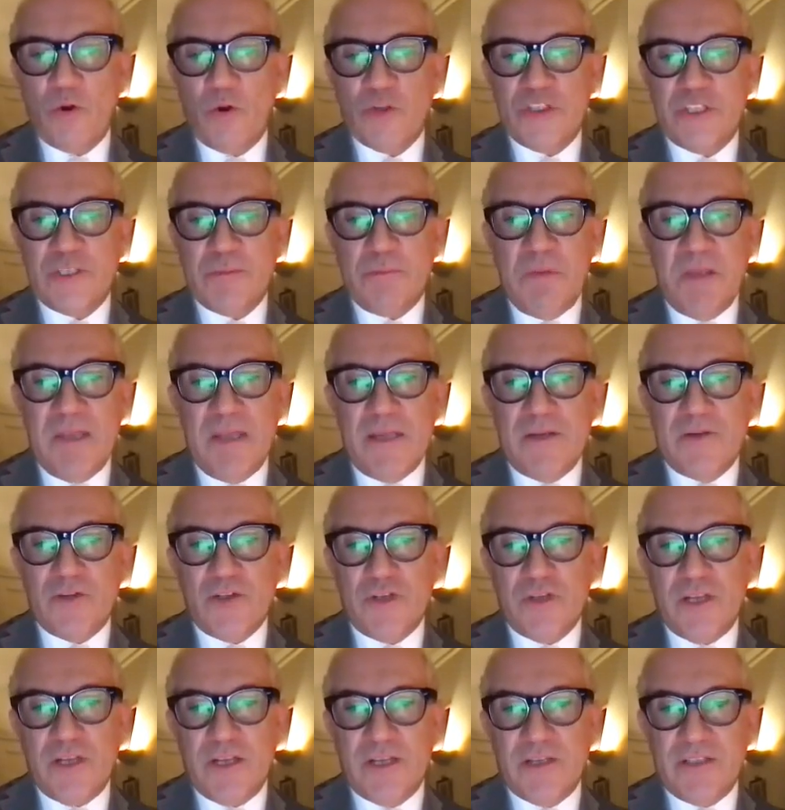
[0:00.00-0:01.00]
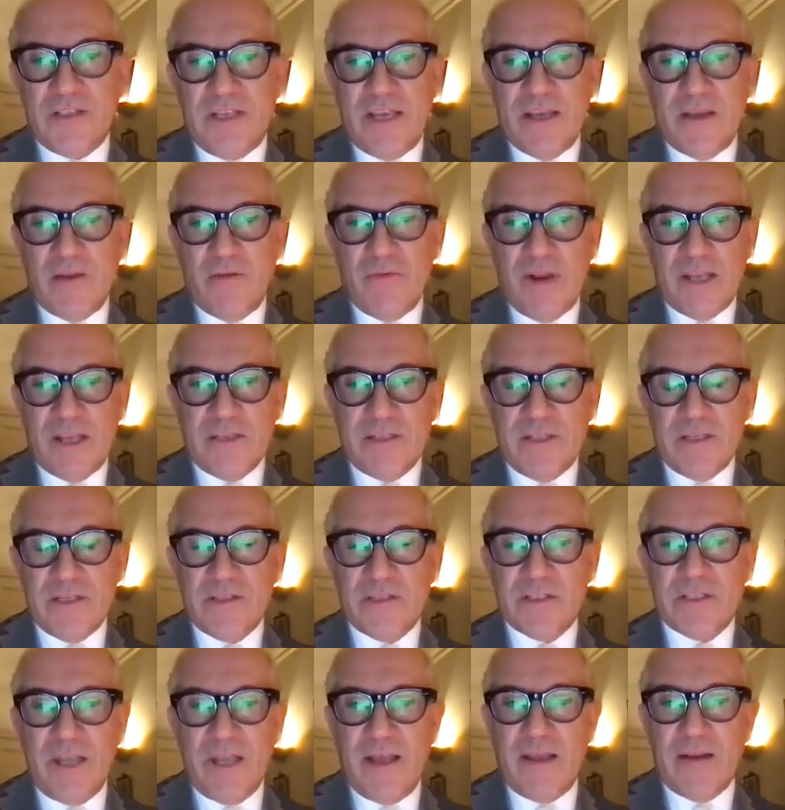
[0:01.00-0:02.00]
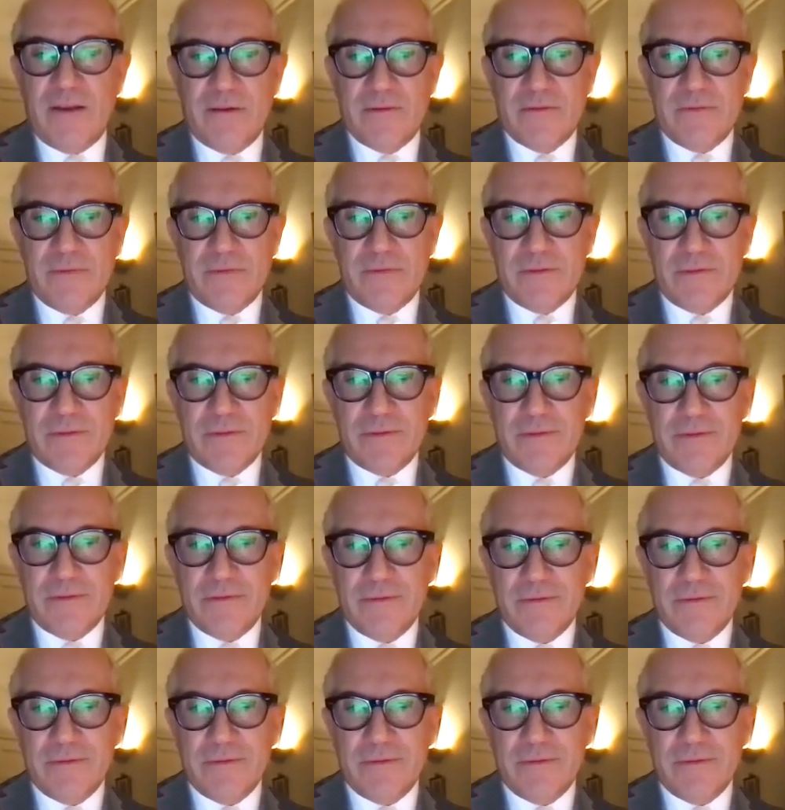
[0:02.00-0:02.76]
speech is decorated silence."